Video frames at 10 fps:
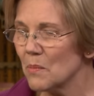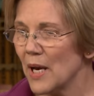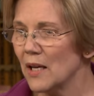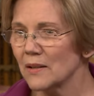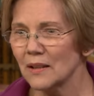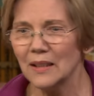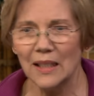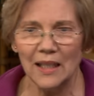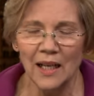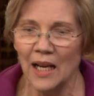about
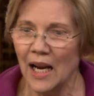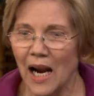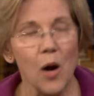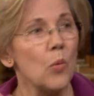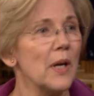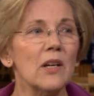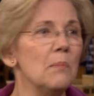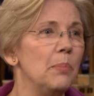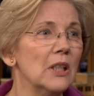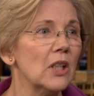how are we going
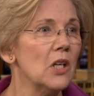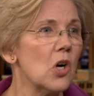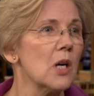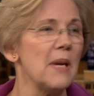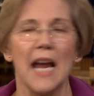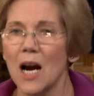to build an army?